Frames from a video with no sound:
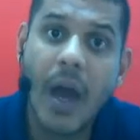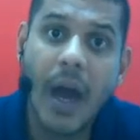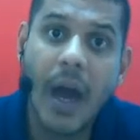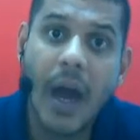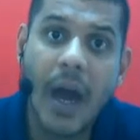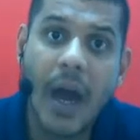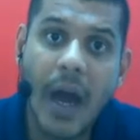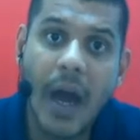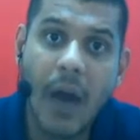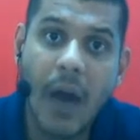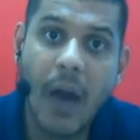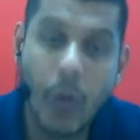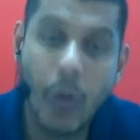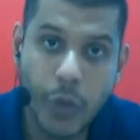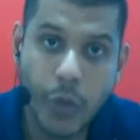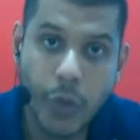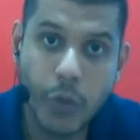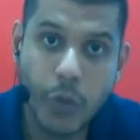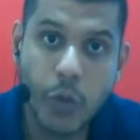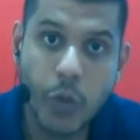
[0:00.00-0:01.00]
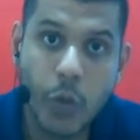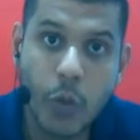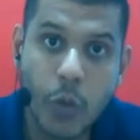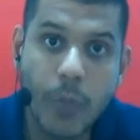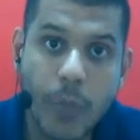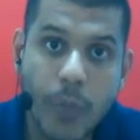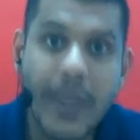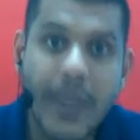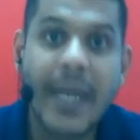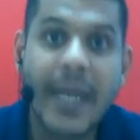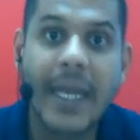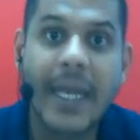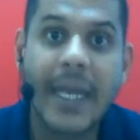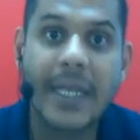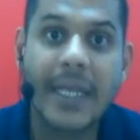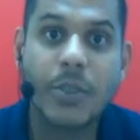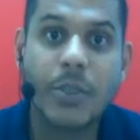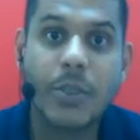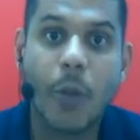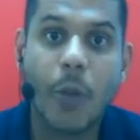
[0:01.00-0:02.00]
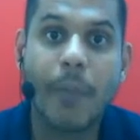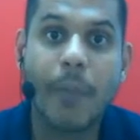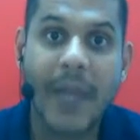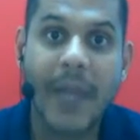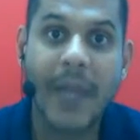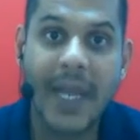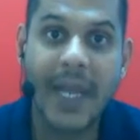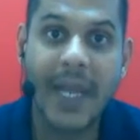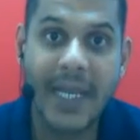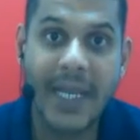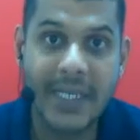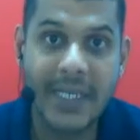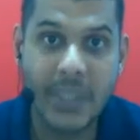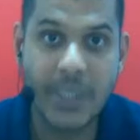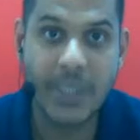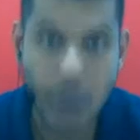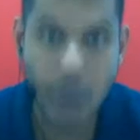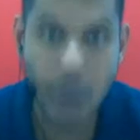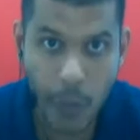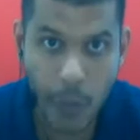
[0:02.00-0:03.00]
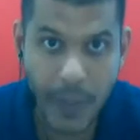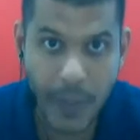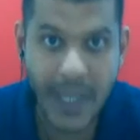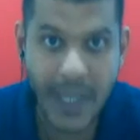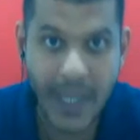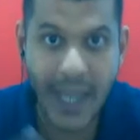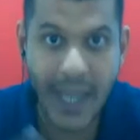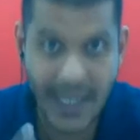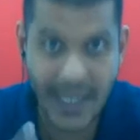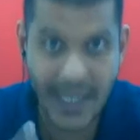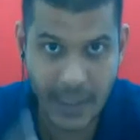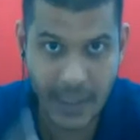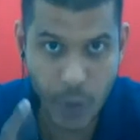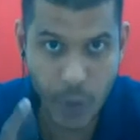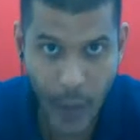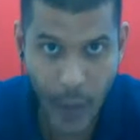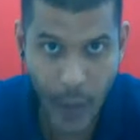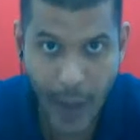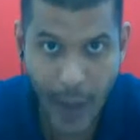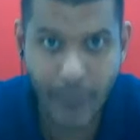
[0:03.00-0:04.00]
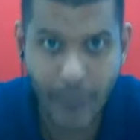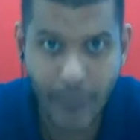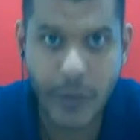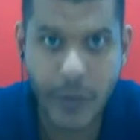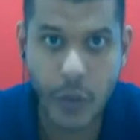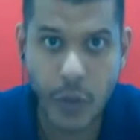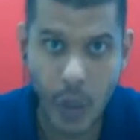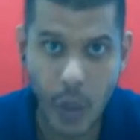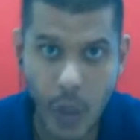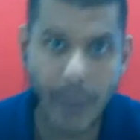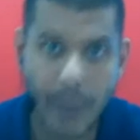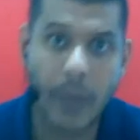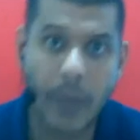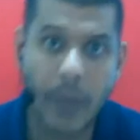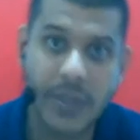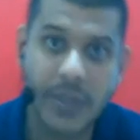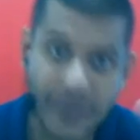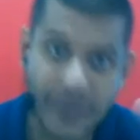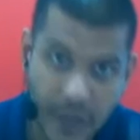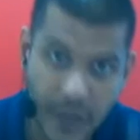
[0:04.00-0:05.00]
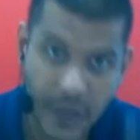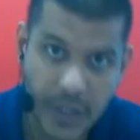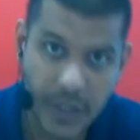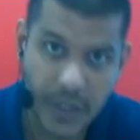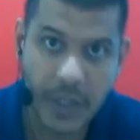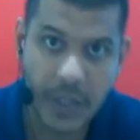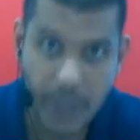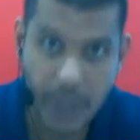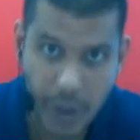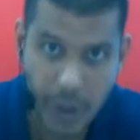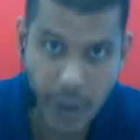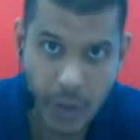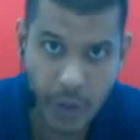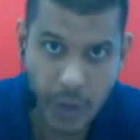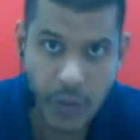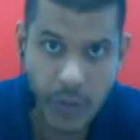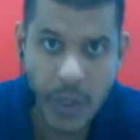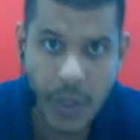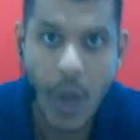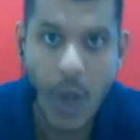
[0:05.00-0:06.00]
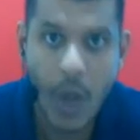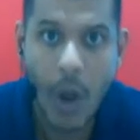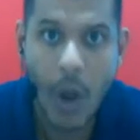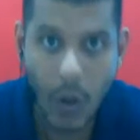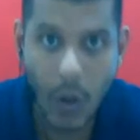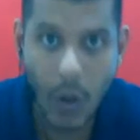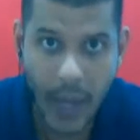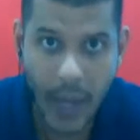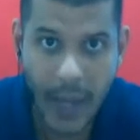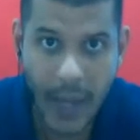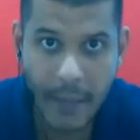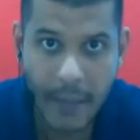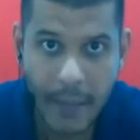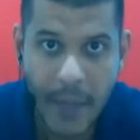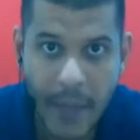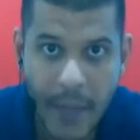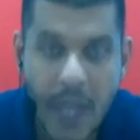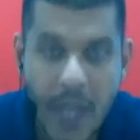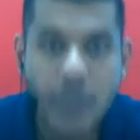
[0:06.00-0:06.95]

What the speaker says: on YouTube. It's on playlist 2B, lesson 12, to talk about the first conditionals, okay?